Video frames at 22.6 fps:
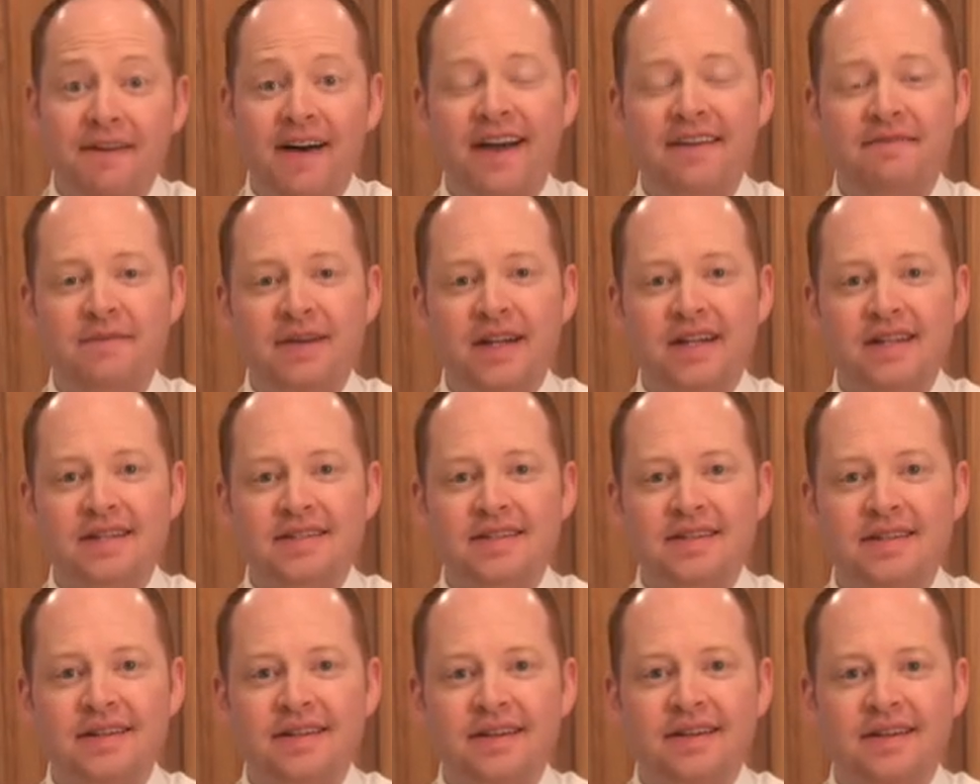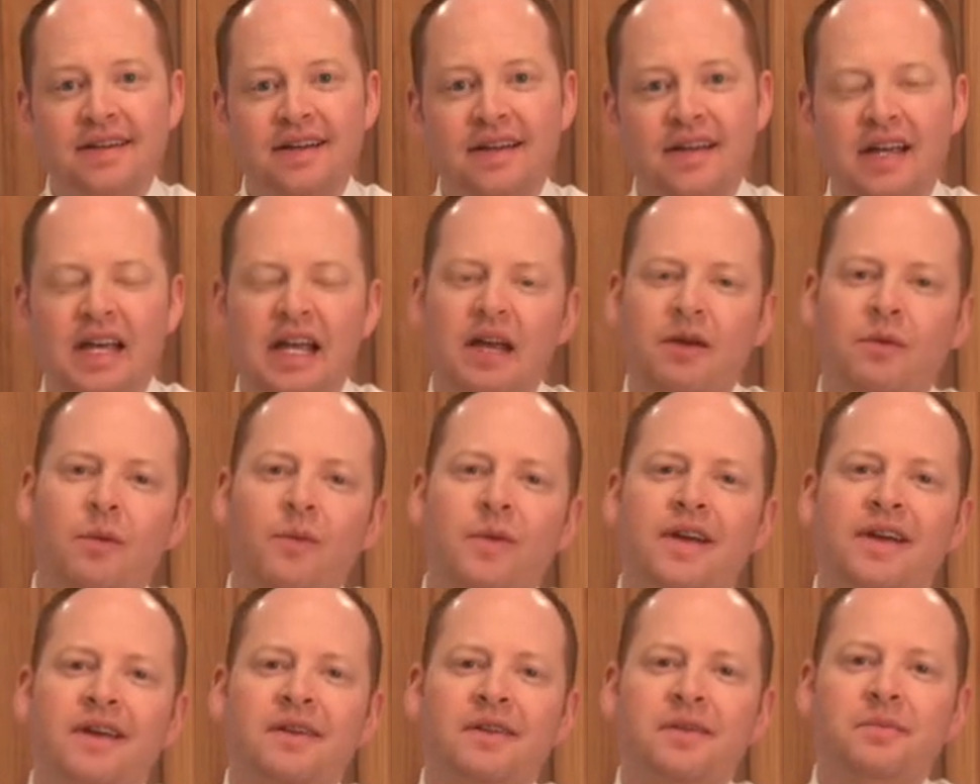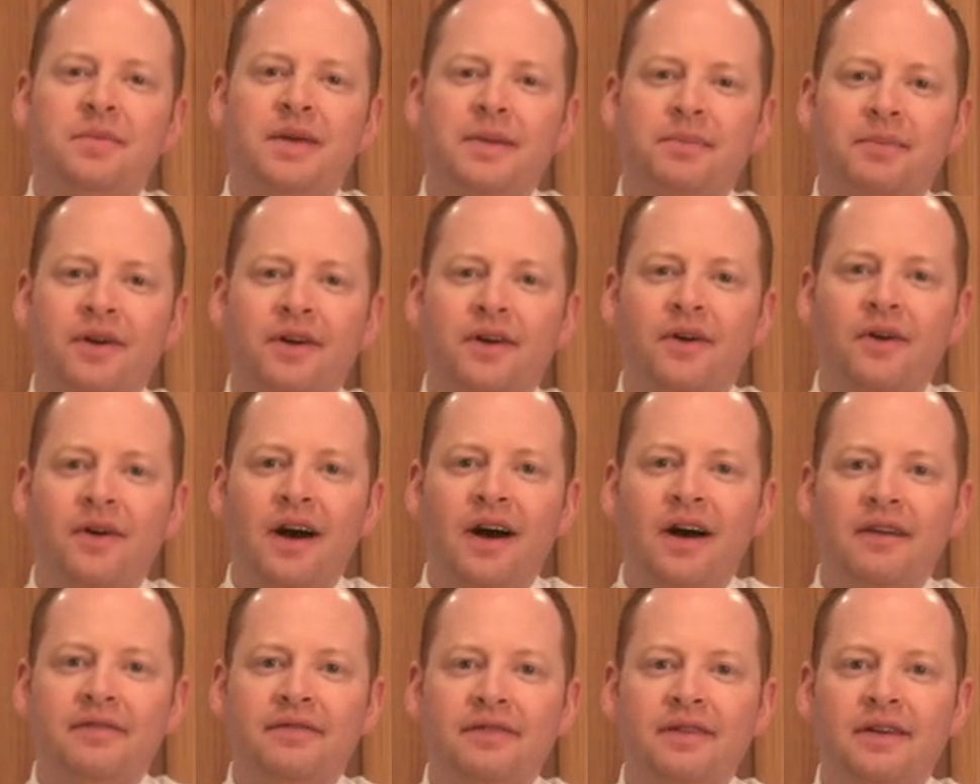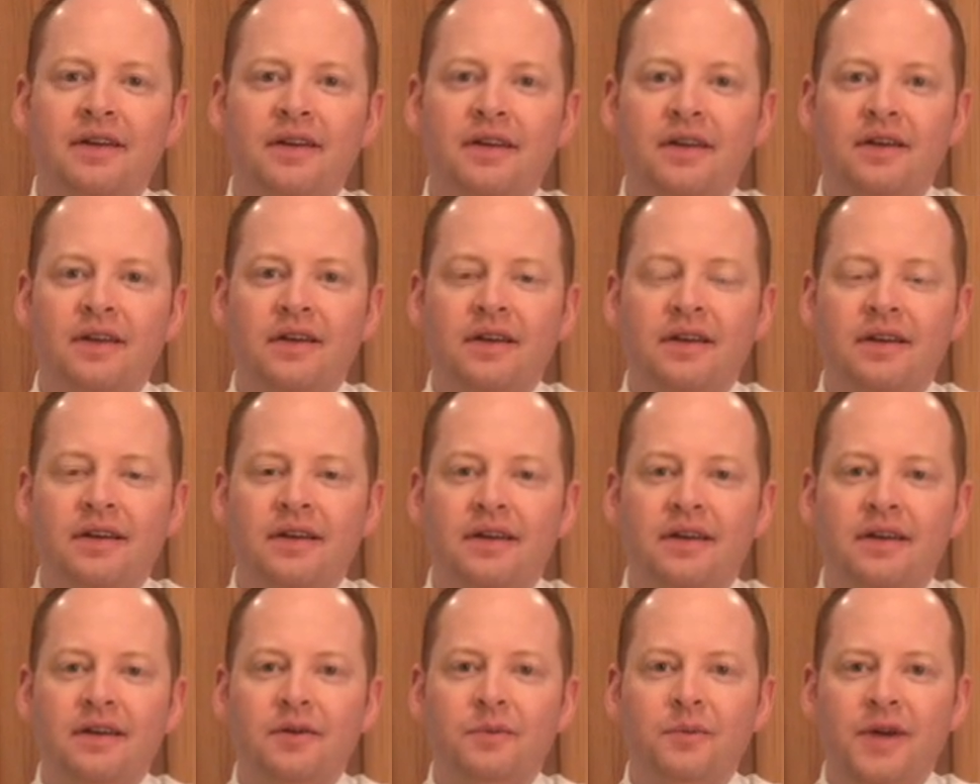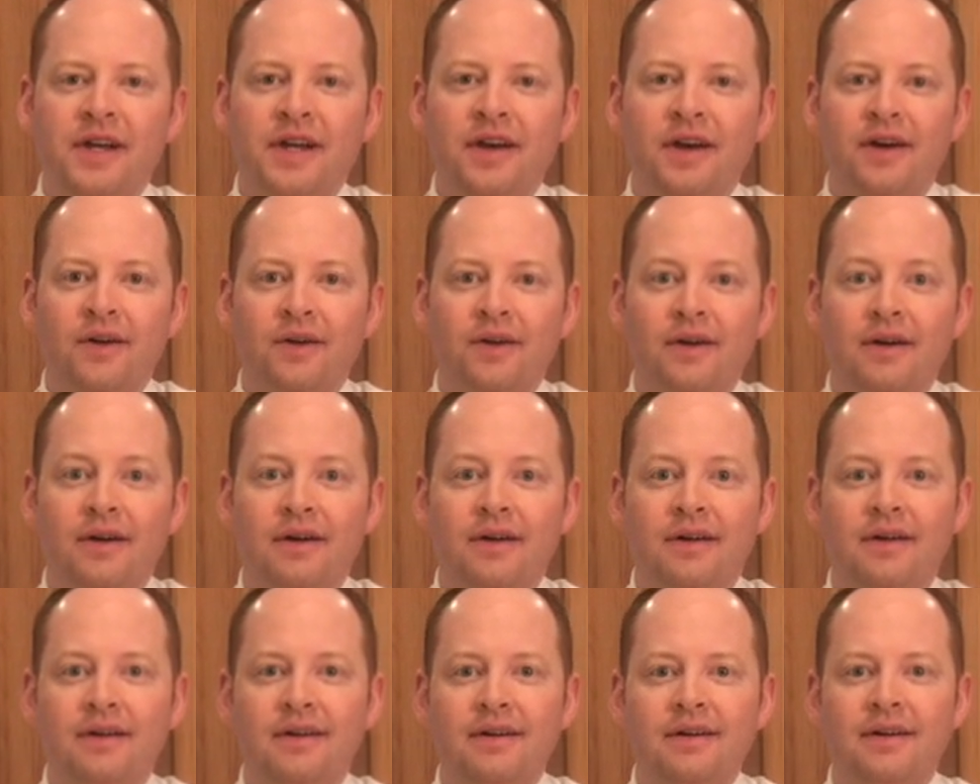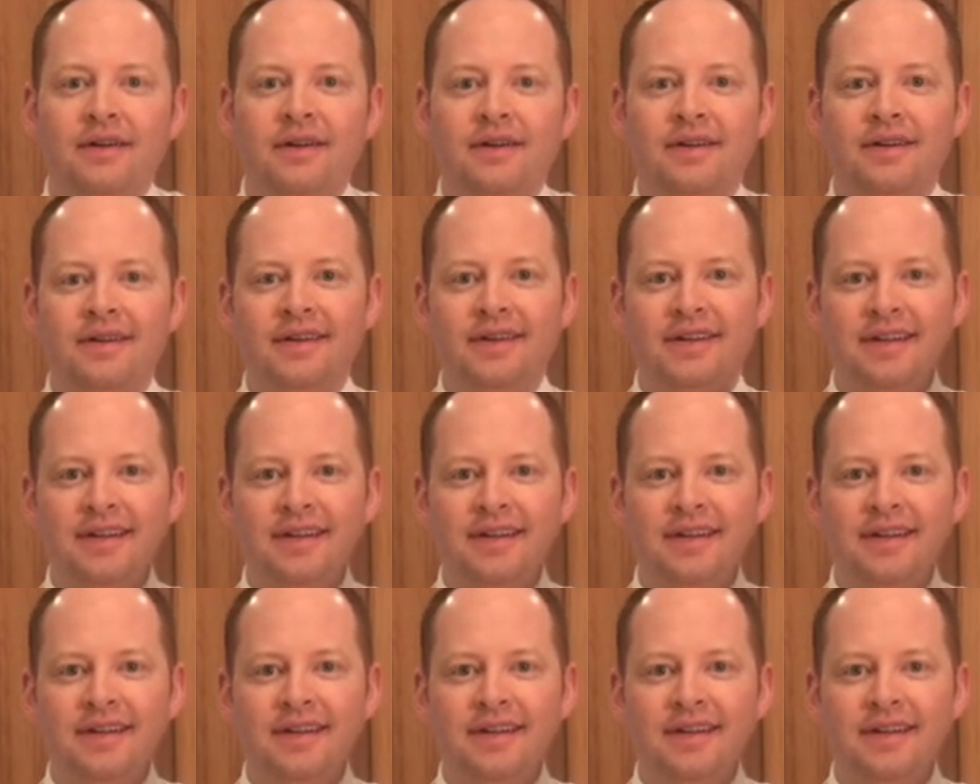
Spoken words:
minutes. When we hear the beeper go off, we know it